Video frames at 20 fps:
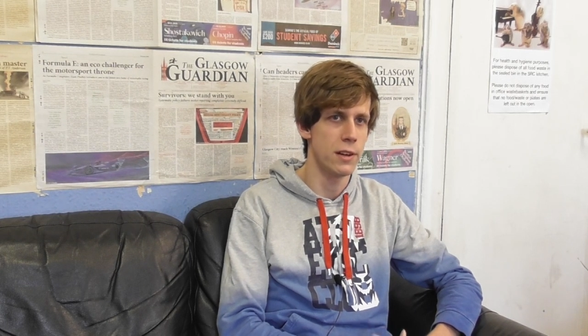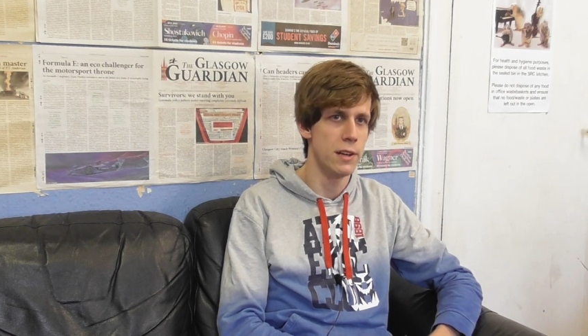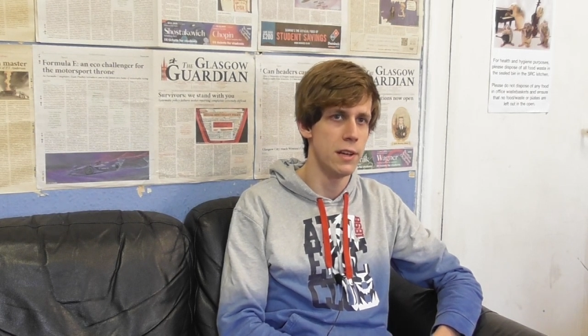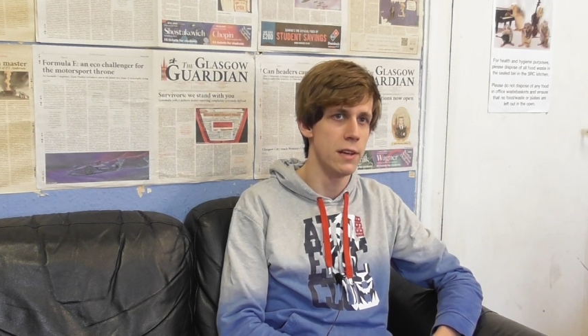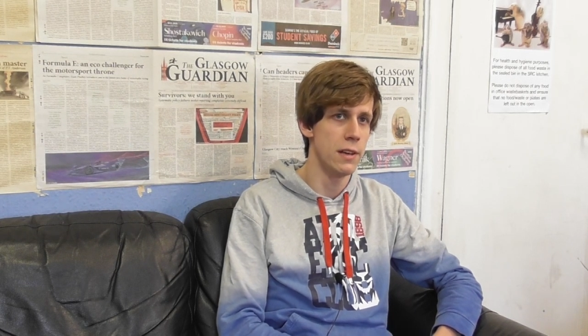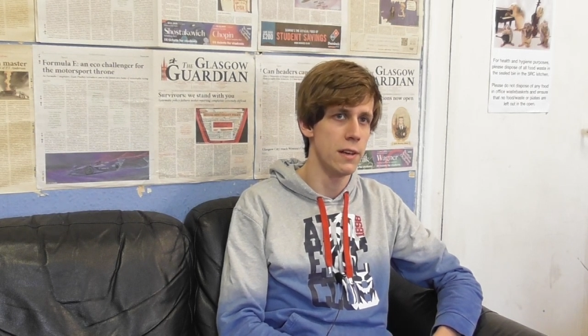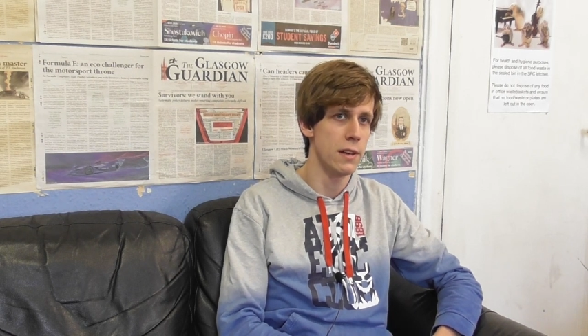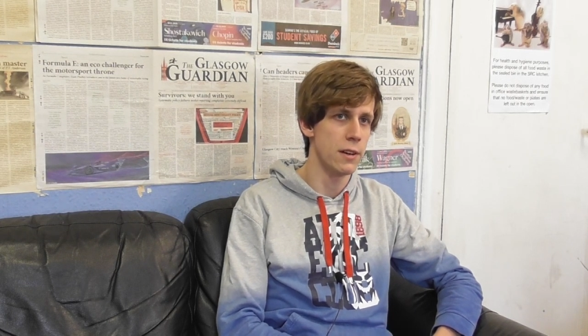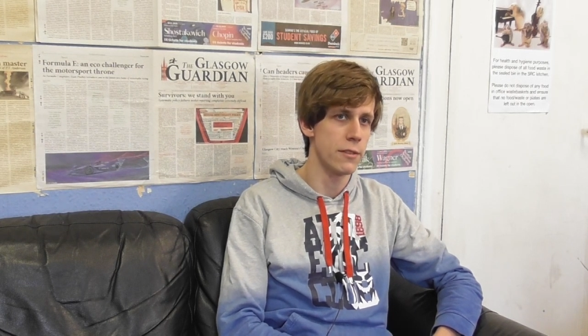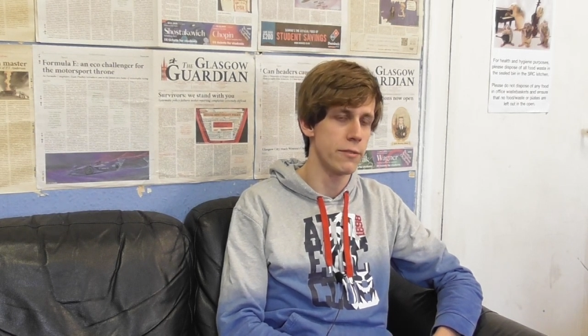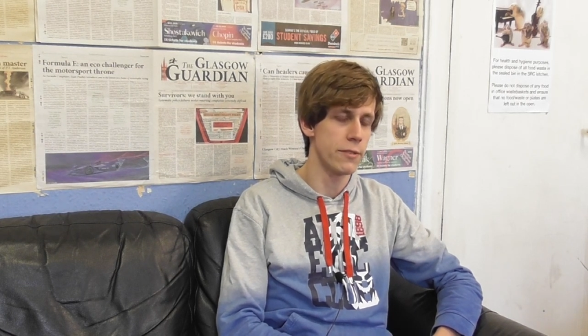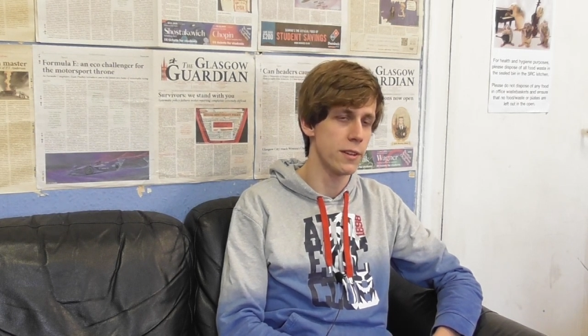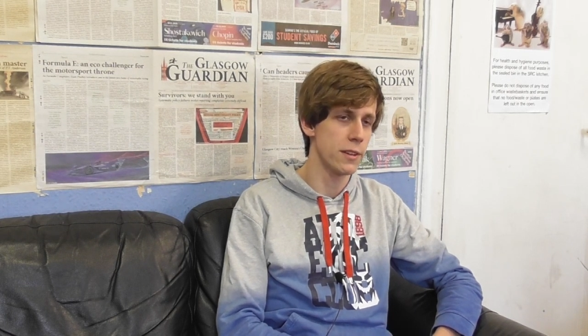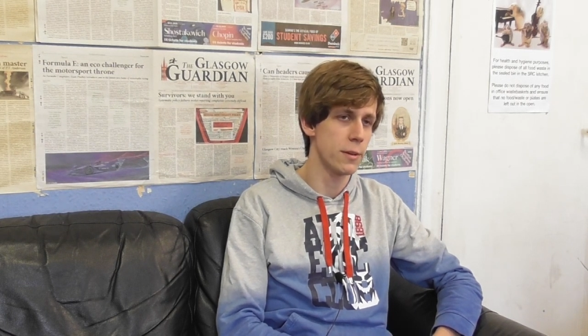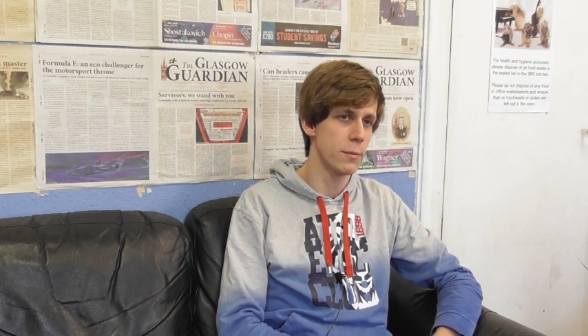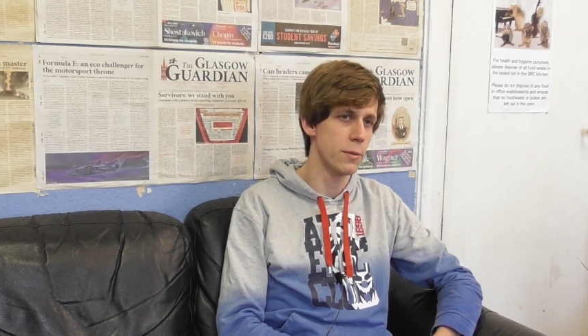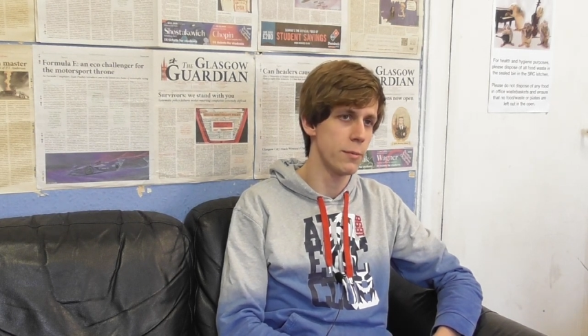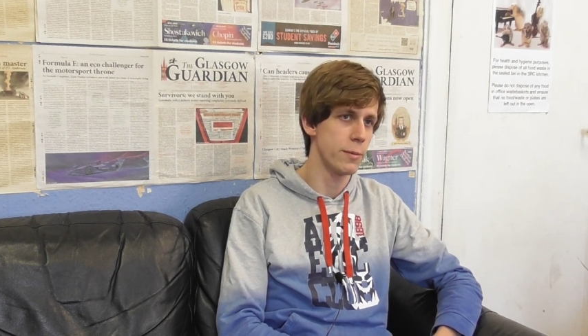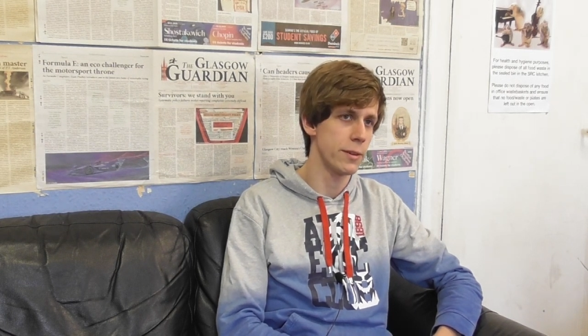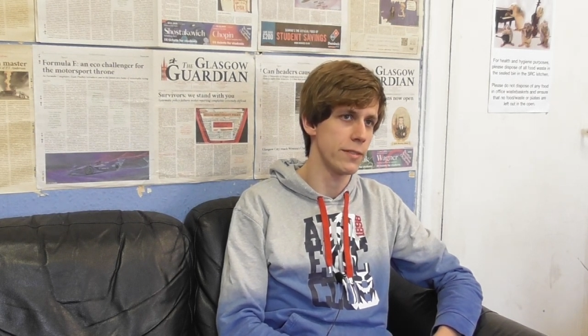I
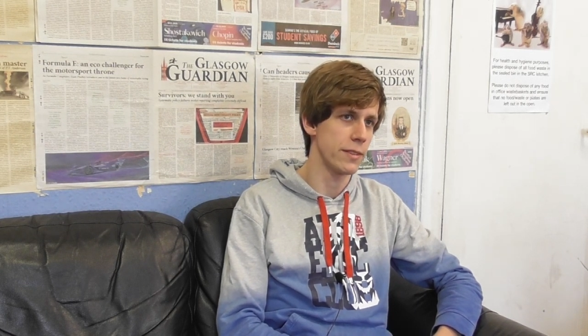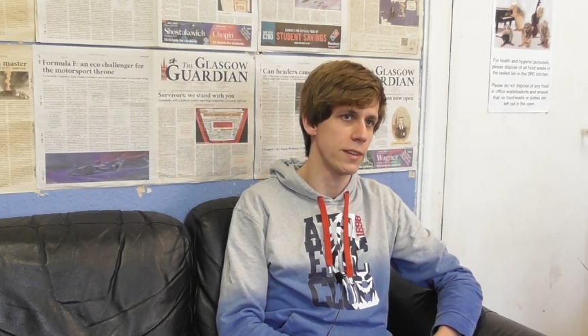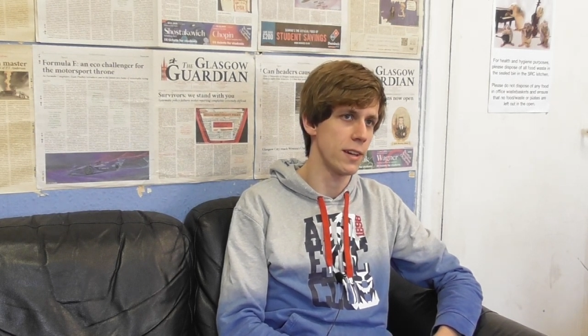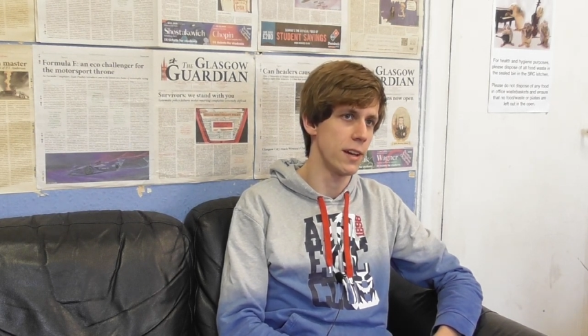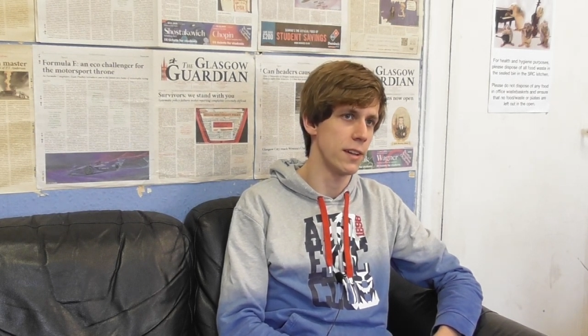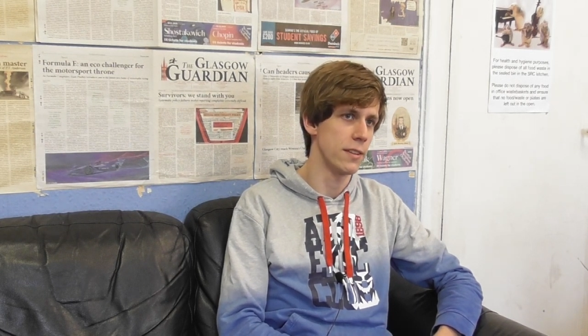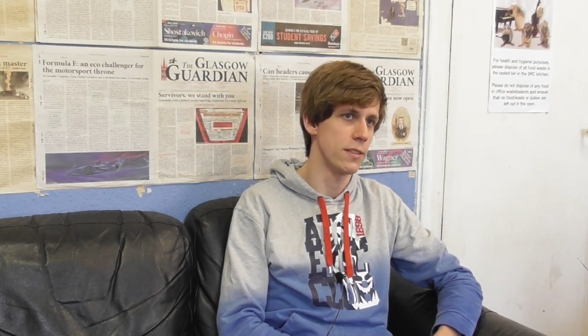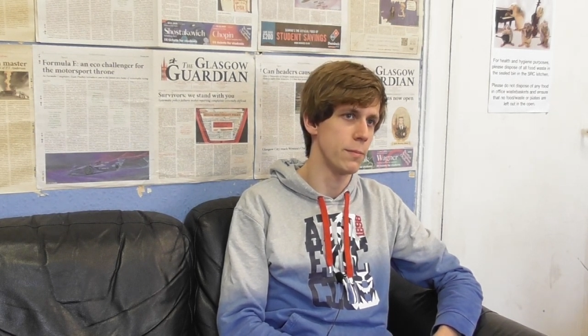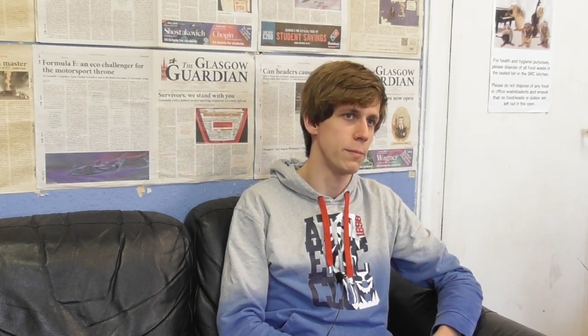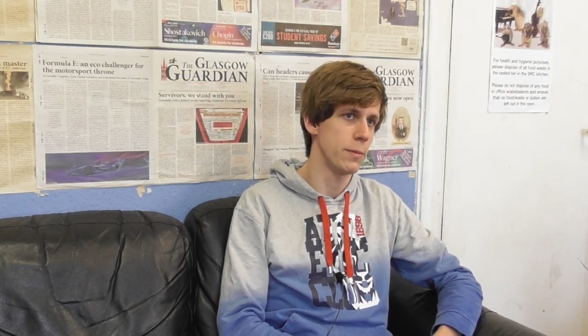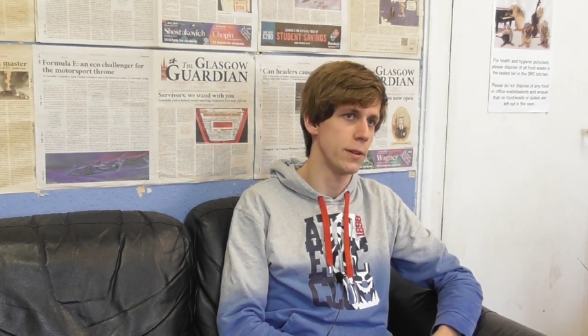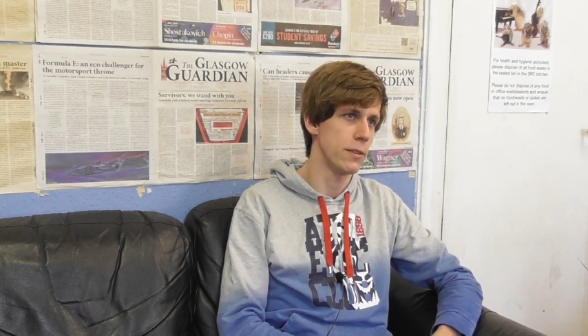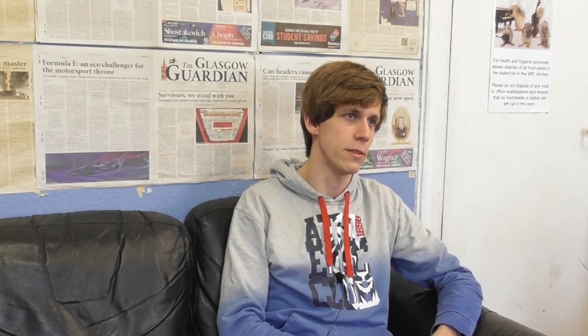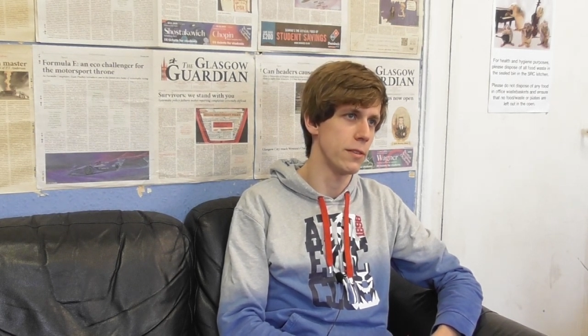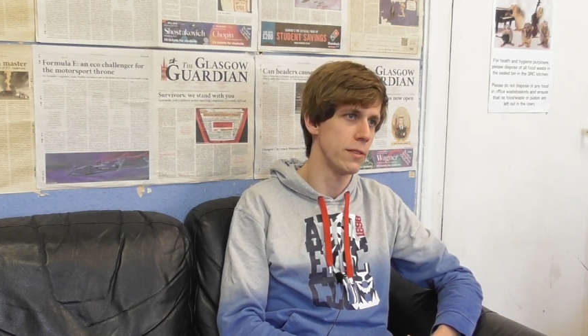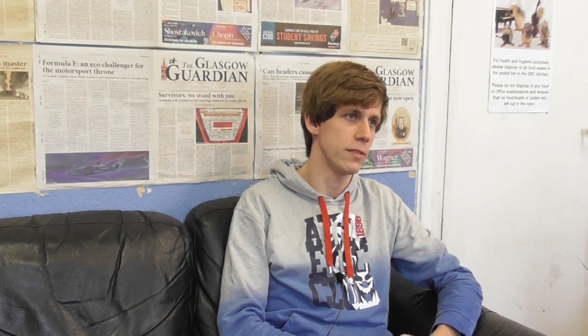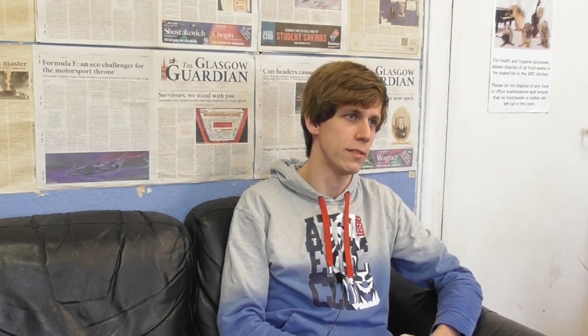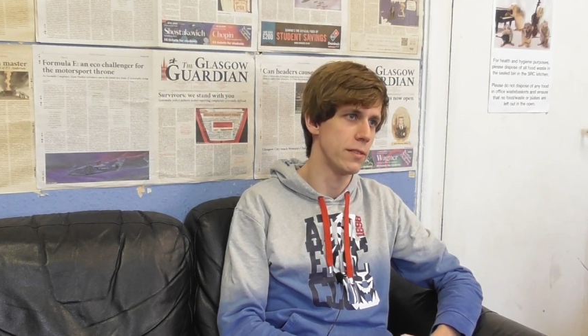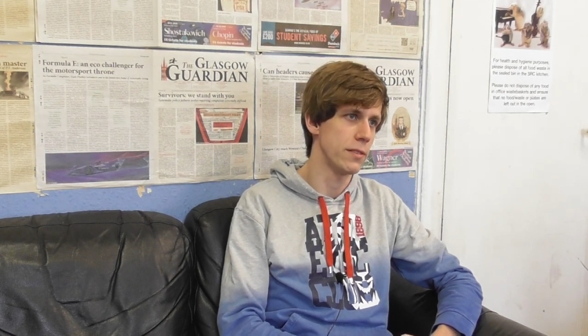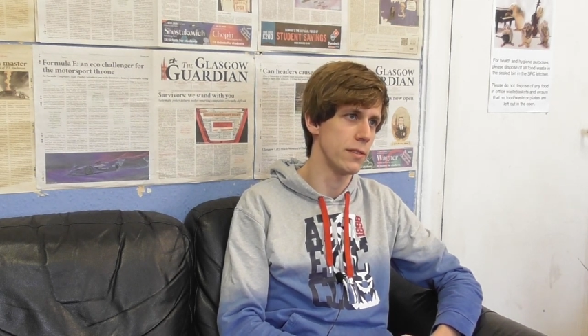think I'm the best candidate
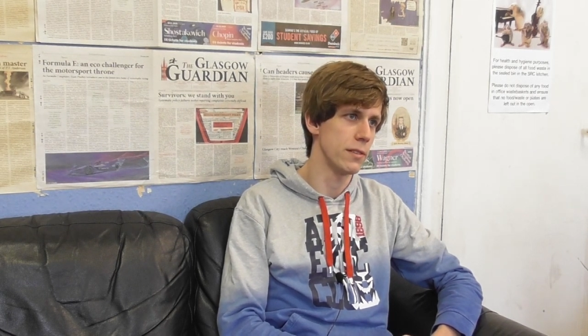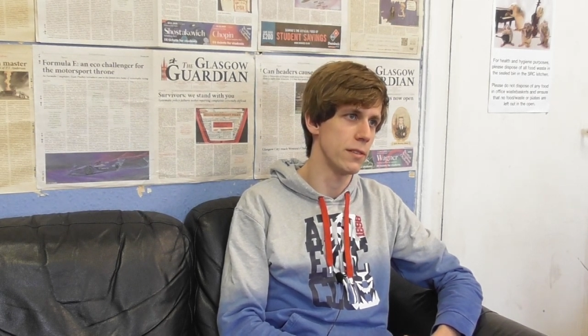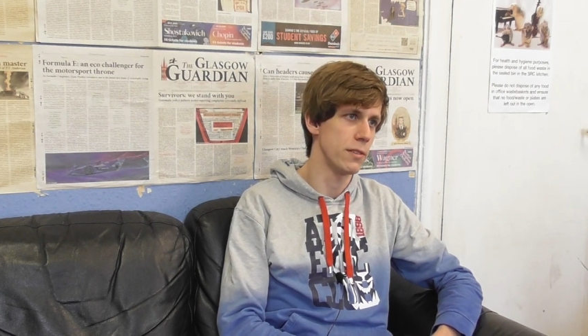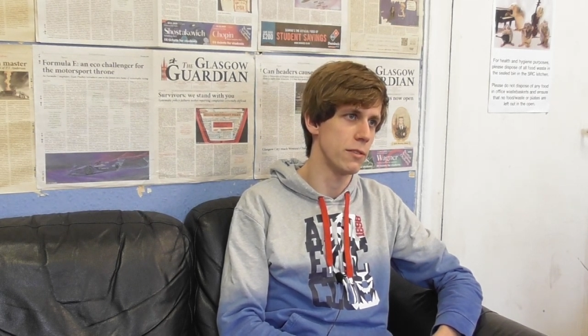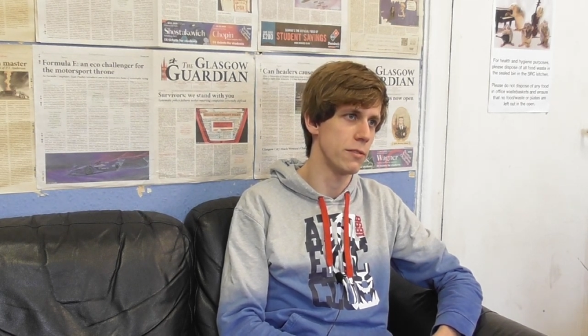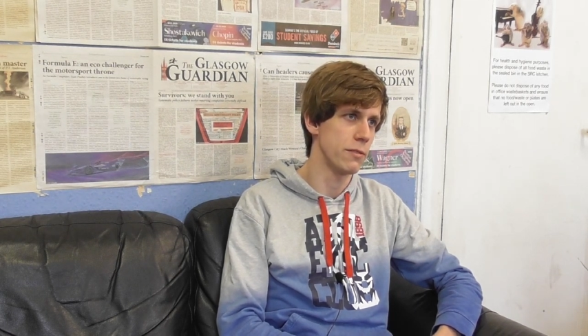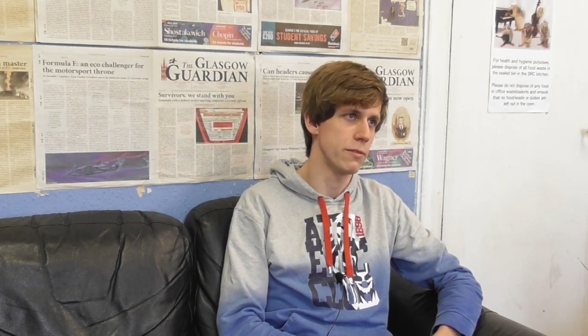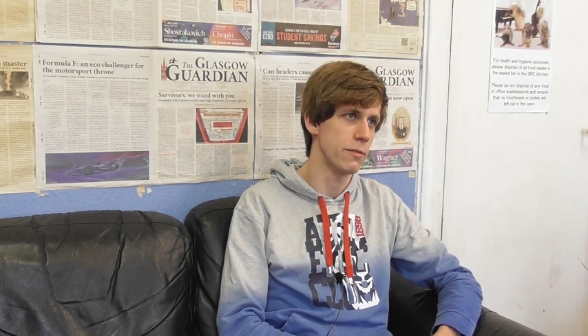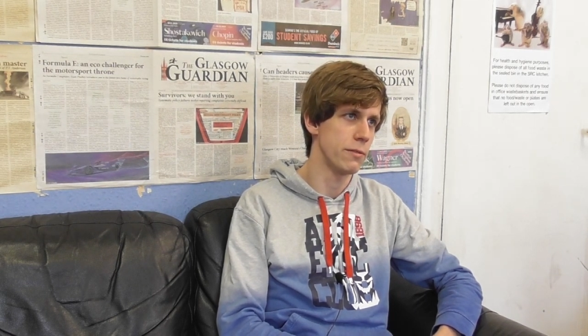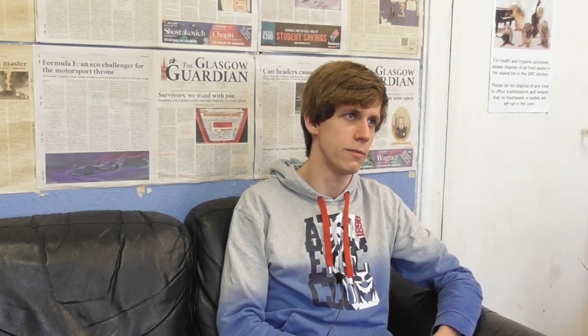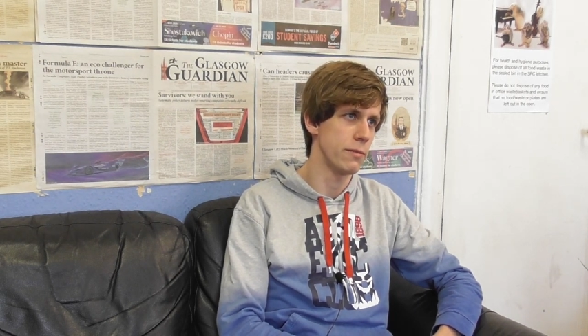because of